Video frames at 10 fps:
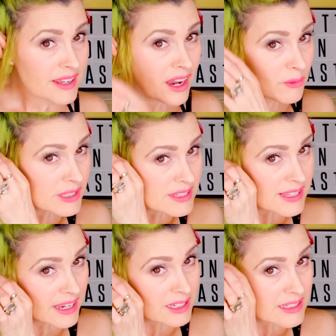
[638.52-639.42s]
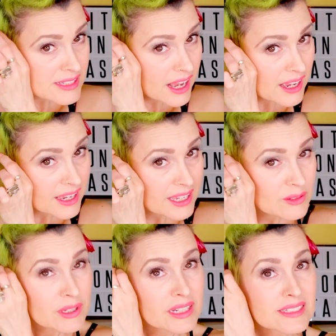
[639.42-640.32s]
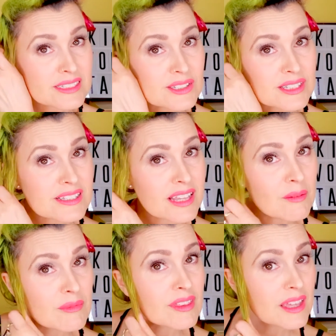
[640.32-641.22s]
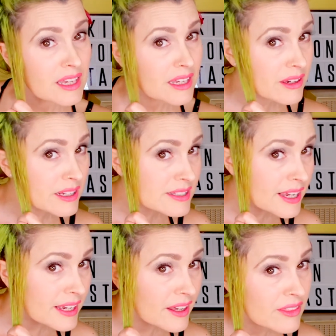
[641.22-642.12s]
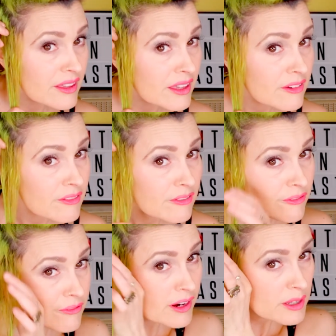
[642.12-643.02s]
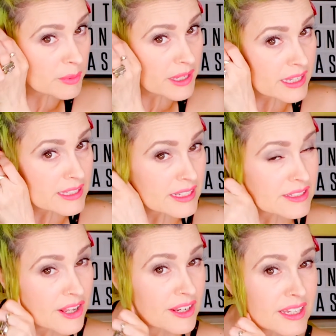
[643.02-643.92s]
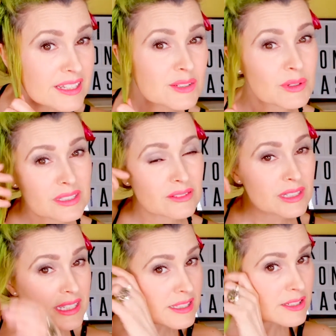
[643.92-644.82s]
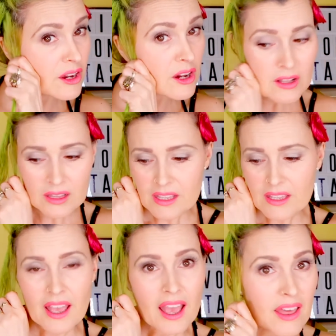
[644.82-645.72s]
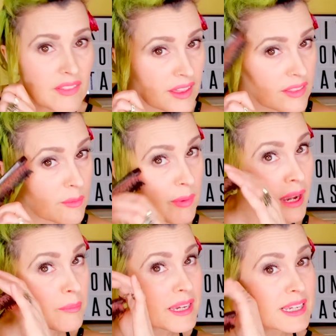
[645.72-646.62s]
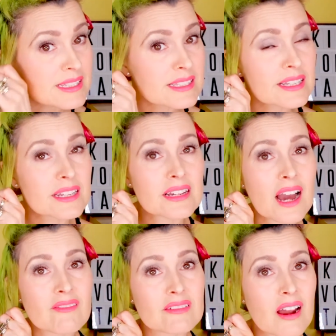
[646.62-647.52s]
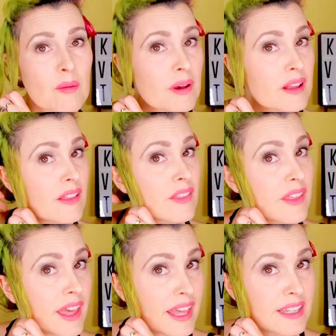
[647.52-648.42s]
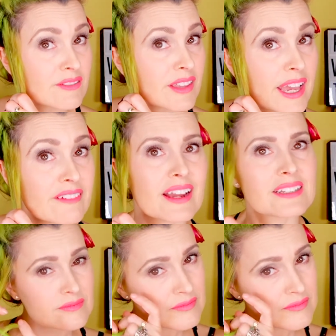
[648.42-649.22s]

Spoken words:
Now with this second side, we're gonna do the same thing. You're gonna take the front piece and turn it into a little kiss curl, and then the back piece is gonna cover up the end of the hair wrap.